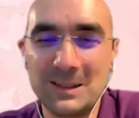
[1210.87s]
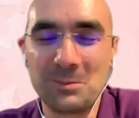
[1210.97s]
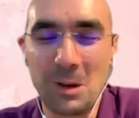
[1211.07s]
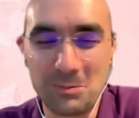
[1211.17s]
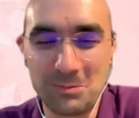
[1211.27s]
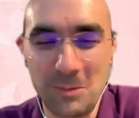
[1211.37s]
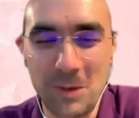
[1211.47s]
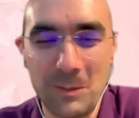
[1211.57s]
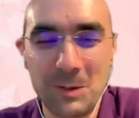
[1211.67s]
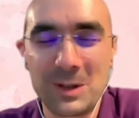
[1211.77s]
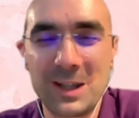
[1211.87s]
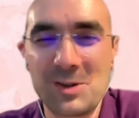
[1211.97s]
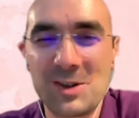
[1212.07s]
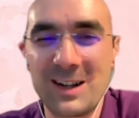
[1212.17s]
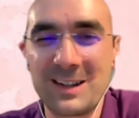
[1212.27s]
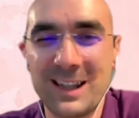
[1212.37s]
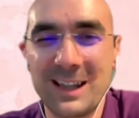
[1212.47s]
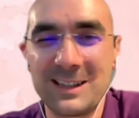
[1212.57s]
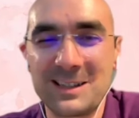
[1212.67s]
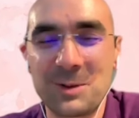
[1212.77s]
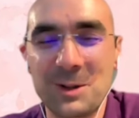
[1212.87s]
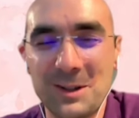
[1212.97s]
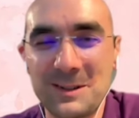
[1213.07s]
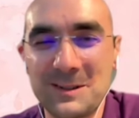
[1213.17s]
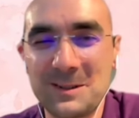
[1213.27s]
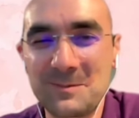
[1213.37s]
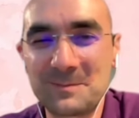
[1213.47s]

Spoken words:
maybe we can share that experience.